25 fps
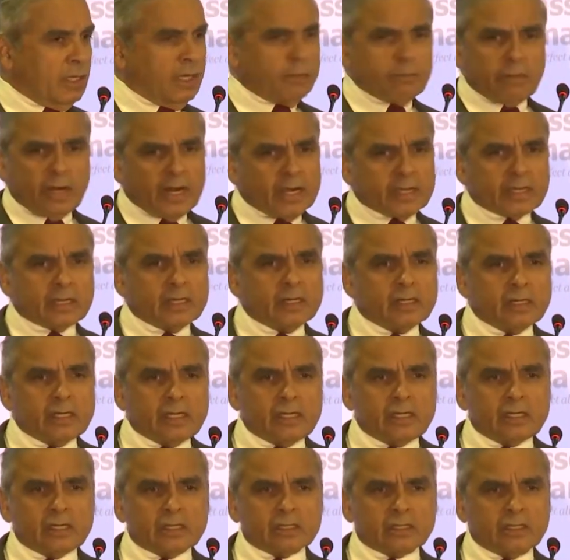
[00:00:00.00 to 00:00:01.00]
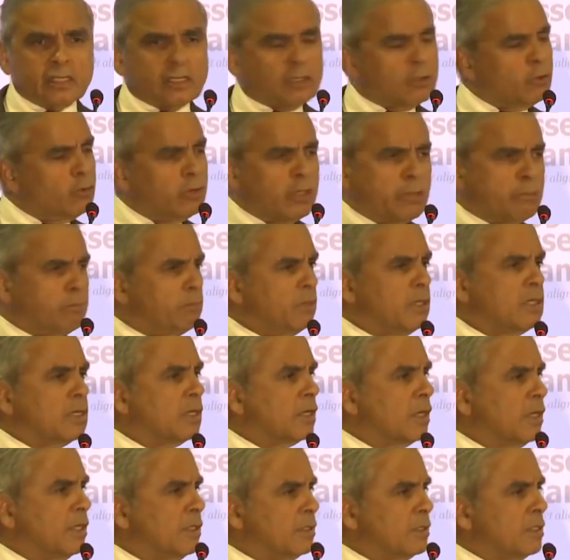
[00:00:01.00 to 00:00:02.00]
American leaders, including
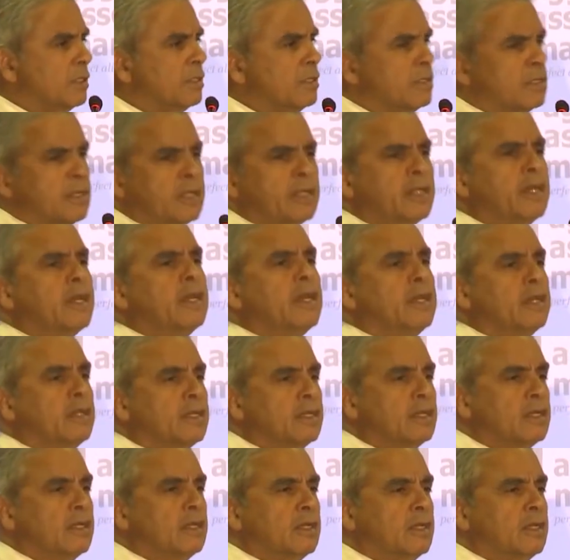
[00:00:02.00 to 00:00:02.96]
Bill Clinton, said, hey,